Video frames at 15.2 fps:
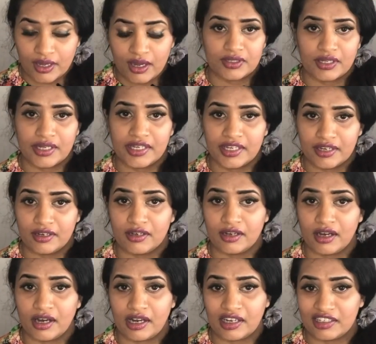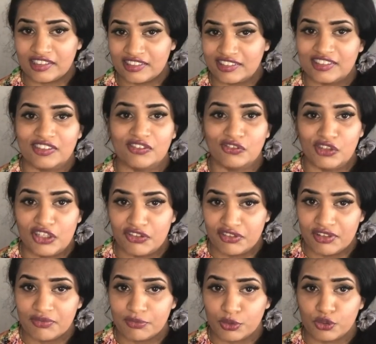Here is a
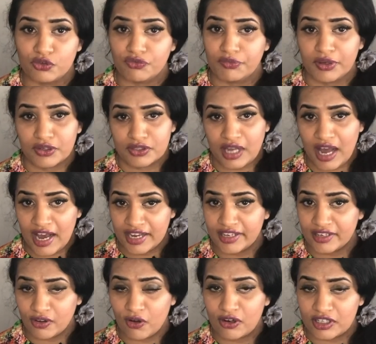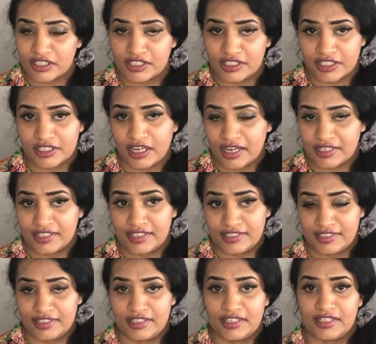living proof because I only did
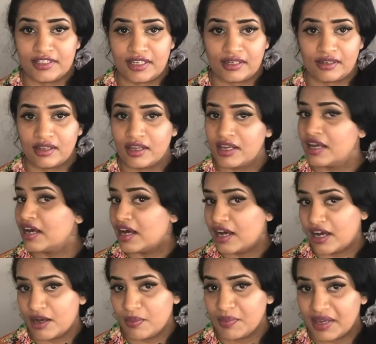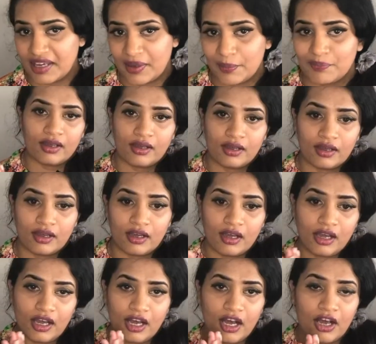IELTS and I'm here.
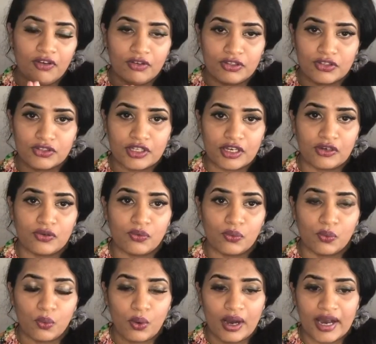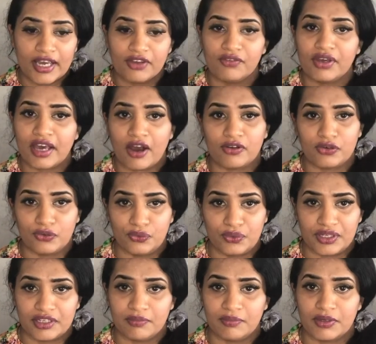I want to tell you why we have to do
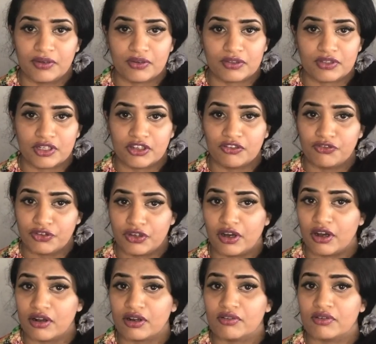it, because if your